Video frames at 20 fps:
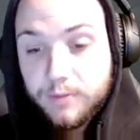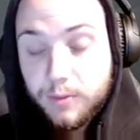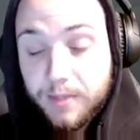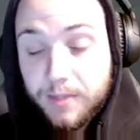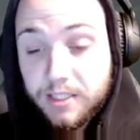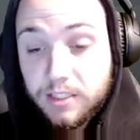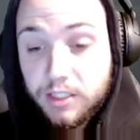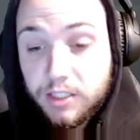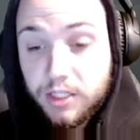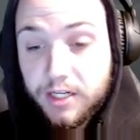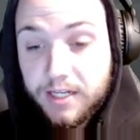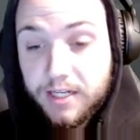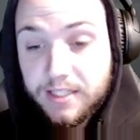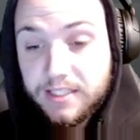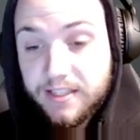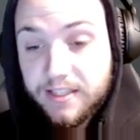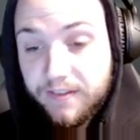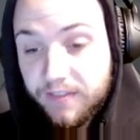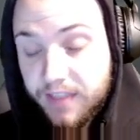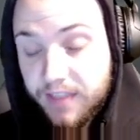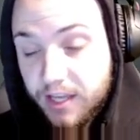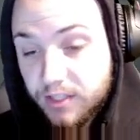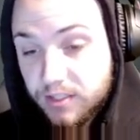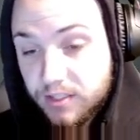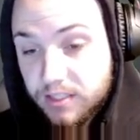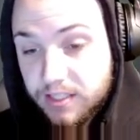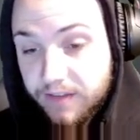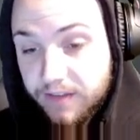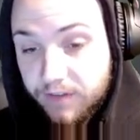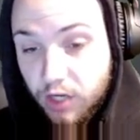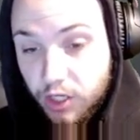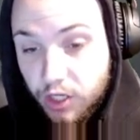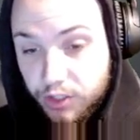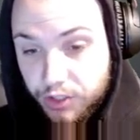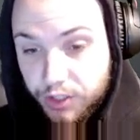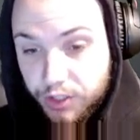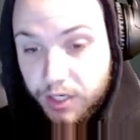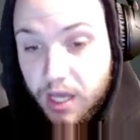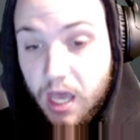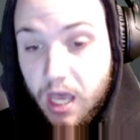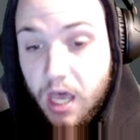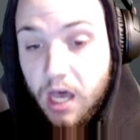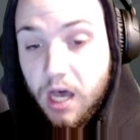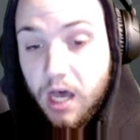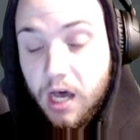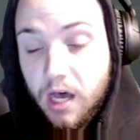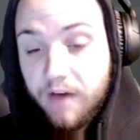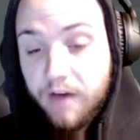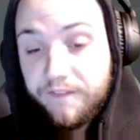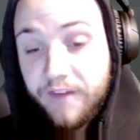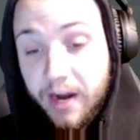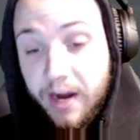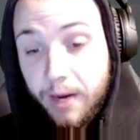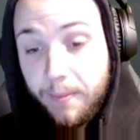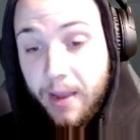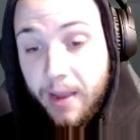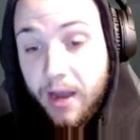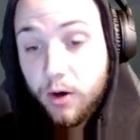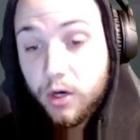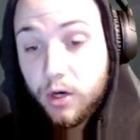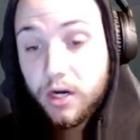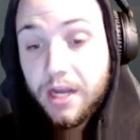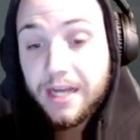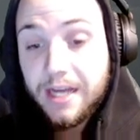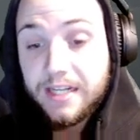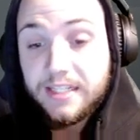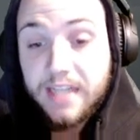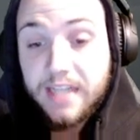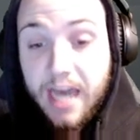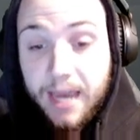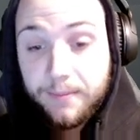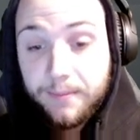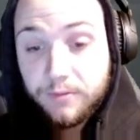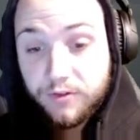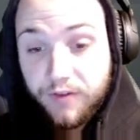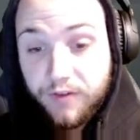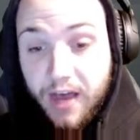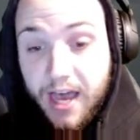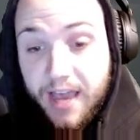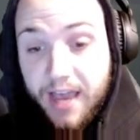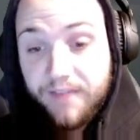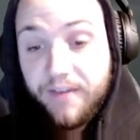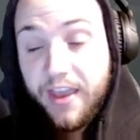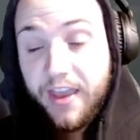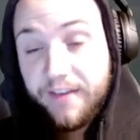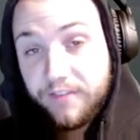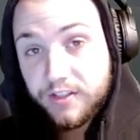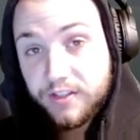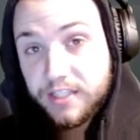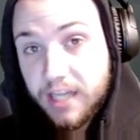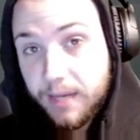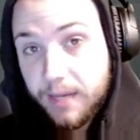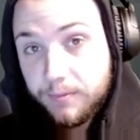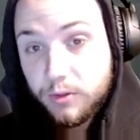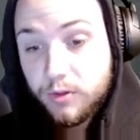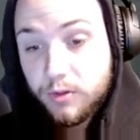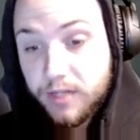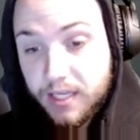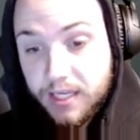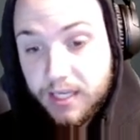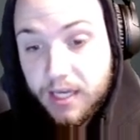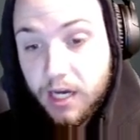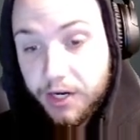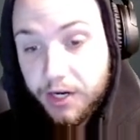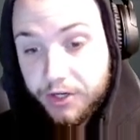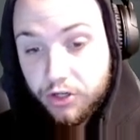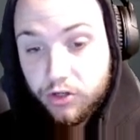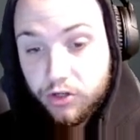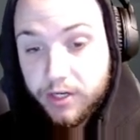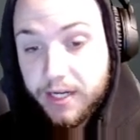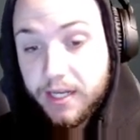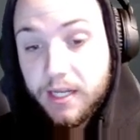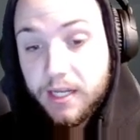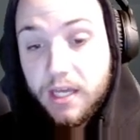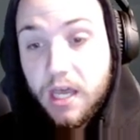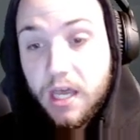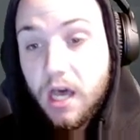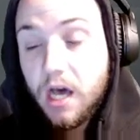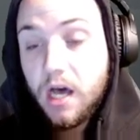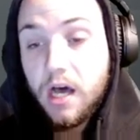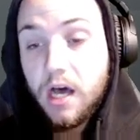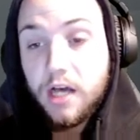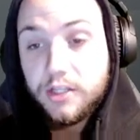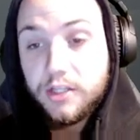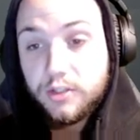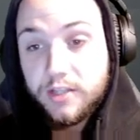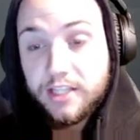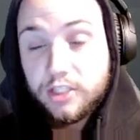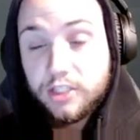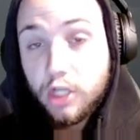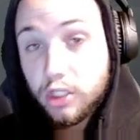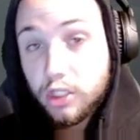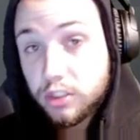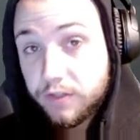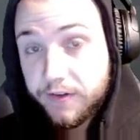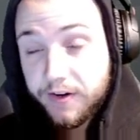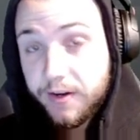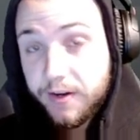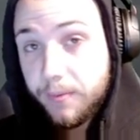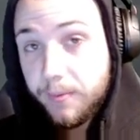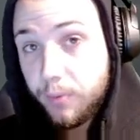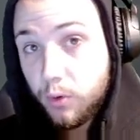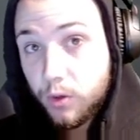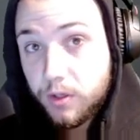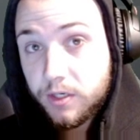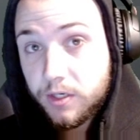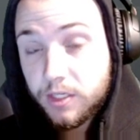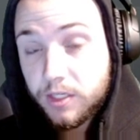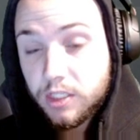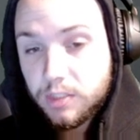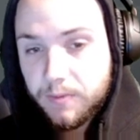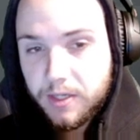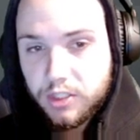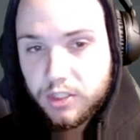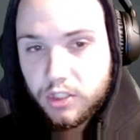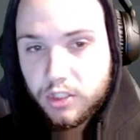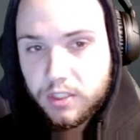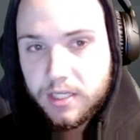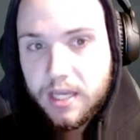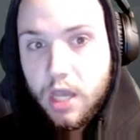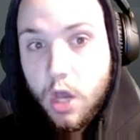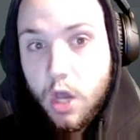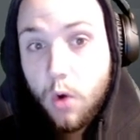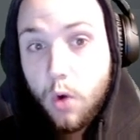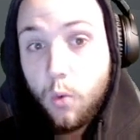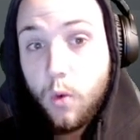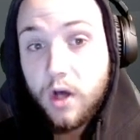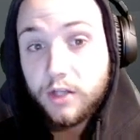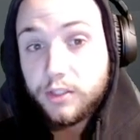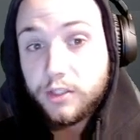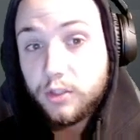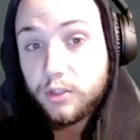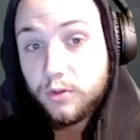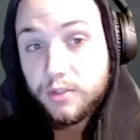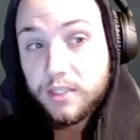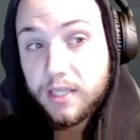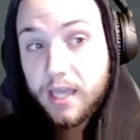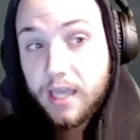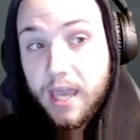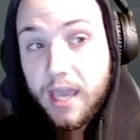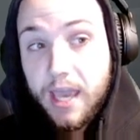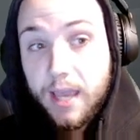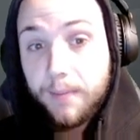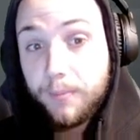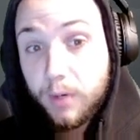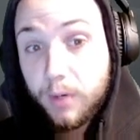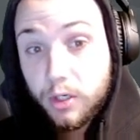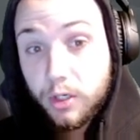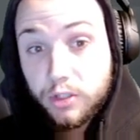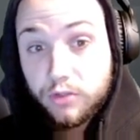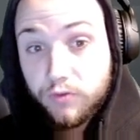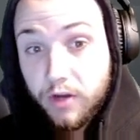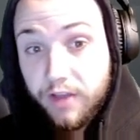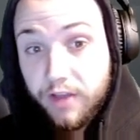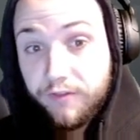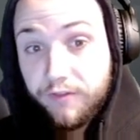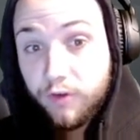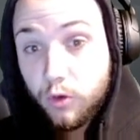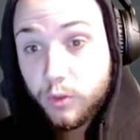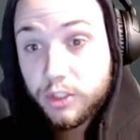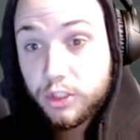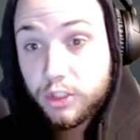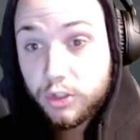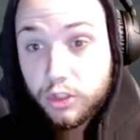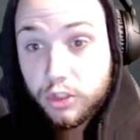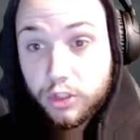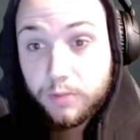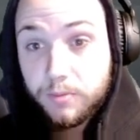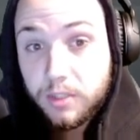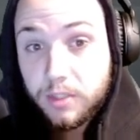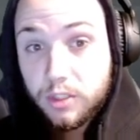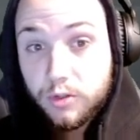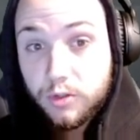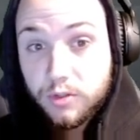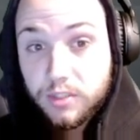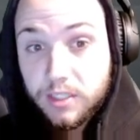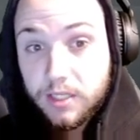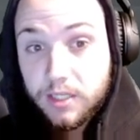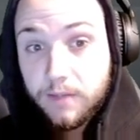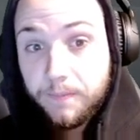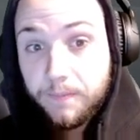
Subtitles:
So basically, you're getting 7,700 firepower times 5 every time you hit a crit. So that's also very important, especially while using a burst rifle, which you should be using.